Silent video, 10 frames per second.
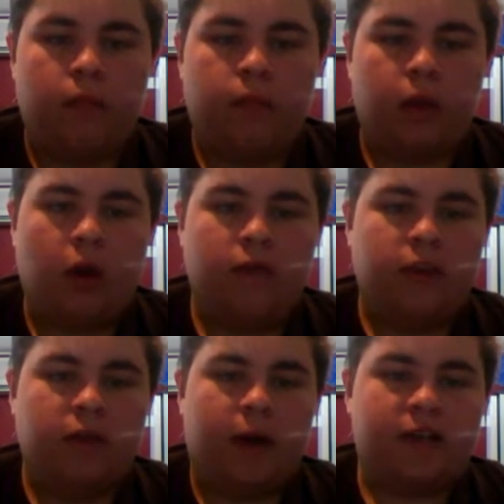Over
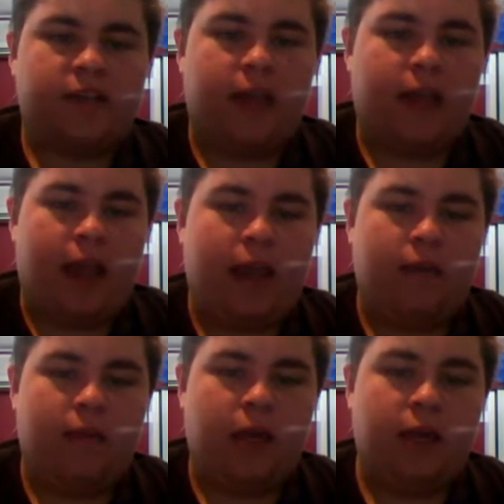the past decade,
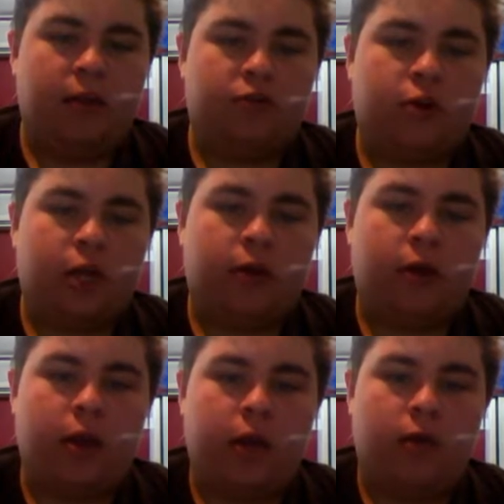electronic
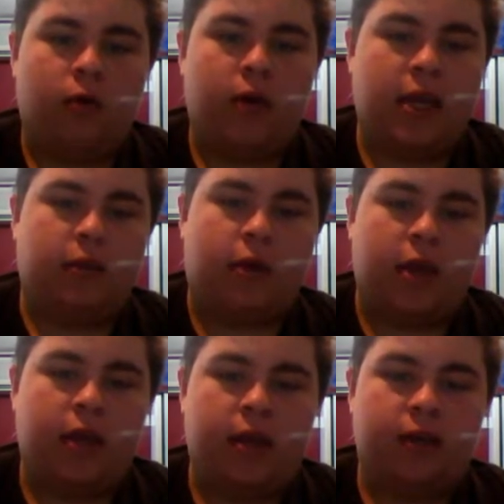learning, or
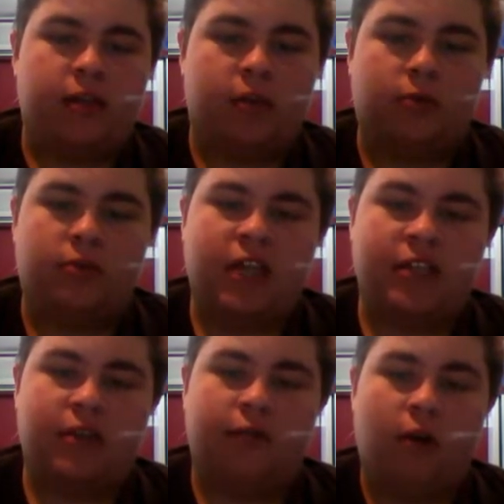e-learning, in schools has
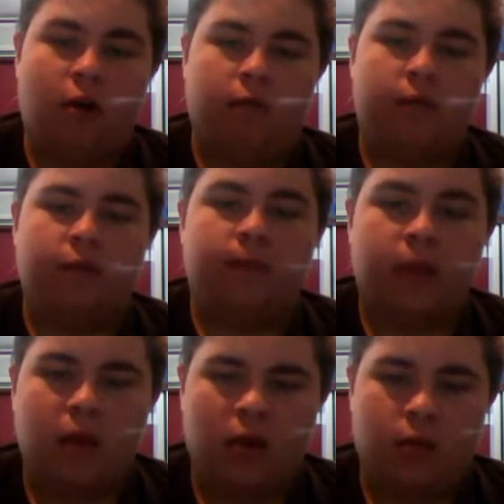evolved,
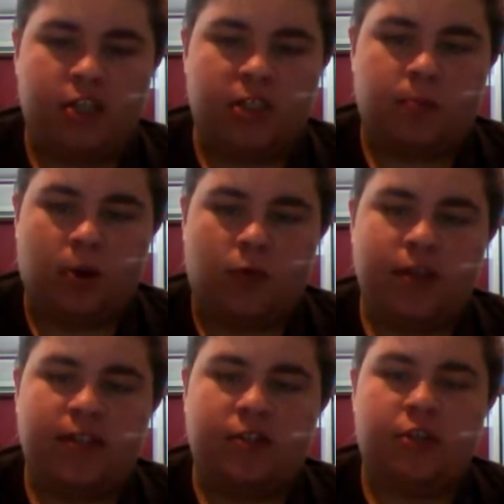which has
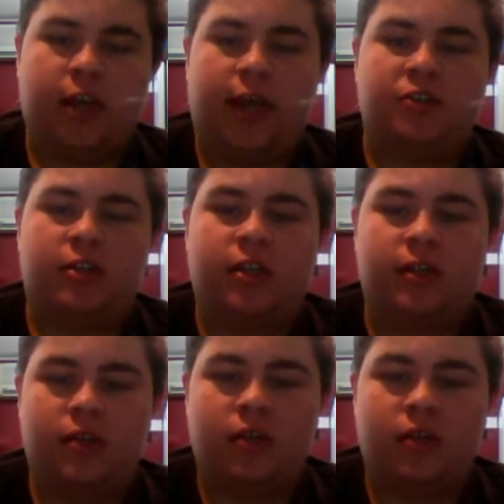progressed education into the